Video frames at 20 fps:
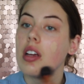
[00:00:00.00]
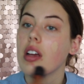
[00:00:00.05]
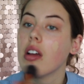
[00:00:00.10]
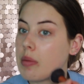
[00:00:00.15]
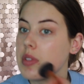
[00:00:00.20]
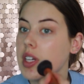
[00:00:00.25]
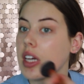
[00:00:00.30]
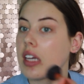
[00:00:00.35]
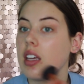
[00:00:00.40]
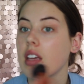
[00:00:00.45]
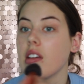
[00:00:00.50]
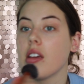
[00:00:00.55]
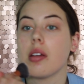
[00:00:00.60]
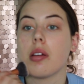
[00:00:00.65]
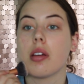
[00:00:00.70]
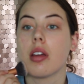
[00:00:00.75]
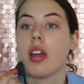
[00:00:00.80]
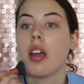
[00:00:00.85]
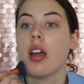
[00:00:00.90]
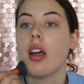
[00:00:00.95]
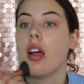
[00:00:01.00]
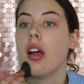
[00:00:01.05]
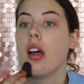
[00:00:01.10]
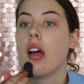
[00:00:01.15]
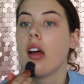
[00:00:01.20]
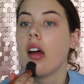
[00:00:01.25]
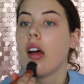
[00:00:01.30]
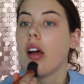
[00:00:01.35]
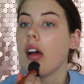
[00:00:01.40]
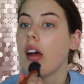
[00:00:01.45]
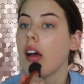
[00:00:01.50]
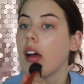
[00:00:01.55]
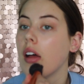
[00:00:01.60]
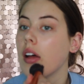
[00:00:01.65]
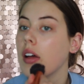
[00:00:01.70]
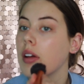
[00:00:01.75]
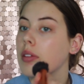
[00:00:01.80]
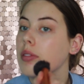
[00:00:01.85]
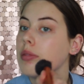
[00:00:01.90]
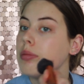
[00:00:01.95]
I'm taking
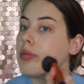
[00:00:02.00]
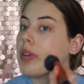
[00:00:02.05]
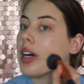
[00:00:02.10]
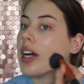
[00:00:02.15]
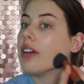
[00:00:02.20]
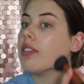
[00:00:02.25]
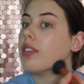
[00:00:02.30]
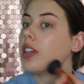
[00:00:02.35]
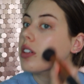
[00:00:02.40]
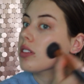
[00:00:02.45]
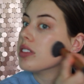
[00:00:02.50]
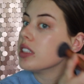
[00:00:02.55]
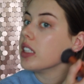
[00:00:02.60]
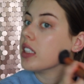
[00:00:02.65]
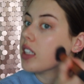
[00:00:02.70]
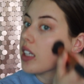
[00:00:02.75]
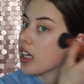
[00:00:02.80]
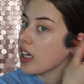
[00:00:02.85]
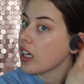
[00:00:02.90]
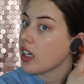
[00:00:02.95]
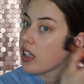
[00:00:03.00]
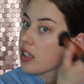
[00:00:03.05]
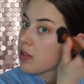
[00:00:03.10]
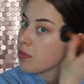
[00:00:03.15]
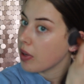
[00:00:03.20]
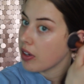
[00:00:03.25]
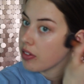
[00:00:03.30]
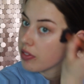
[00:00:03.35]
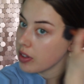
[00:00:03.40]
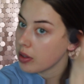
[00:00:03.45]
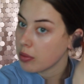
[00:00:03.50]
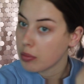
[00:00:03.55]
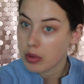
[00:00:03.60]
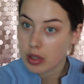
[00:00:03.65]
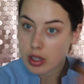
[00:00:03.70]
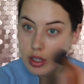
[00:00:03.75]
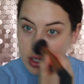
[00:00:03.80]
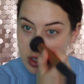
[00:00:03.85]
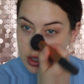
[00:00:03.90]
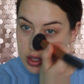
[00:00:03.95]
my Real Techniques buffing
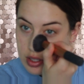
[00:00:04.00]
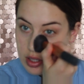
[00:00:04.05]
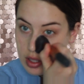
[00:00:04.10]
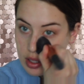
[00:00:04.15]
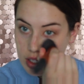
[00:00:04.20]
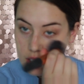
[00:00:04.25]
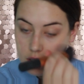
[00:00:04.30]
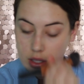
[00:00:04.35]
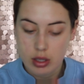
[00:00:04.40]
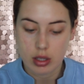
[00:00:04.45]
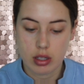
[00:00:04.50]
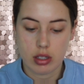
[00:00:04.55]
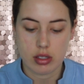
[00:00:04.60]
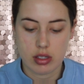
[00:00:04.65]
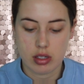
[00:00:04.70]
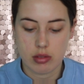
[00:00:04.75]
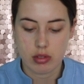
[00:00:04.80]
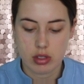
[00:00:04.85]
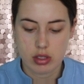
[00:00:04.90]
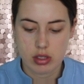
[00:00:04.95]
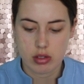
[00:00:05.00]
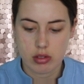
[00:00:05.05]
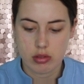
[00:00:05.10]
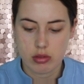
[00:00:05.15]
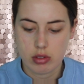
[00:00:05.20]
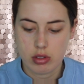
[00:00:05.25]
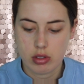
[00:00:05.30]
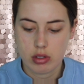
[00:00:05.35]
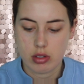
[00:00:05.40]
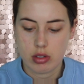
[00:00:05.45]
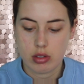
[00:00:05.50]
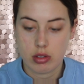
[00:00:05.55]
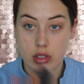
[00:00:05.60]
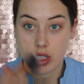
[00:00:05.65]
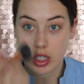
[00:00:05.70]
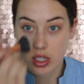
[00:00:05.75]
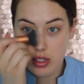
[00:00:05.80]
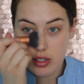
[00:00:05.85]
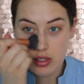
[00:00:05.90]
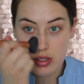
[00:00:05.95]
brush. Is that what it's called?
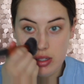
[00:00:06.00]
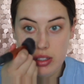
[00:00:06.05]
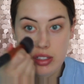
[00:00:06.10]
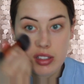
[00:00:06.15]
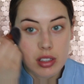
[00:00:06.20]
Yes.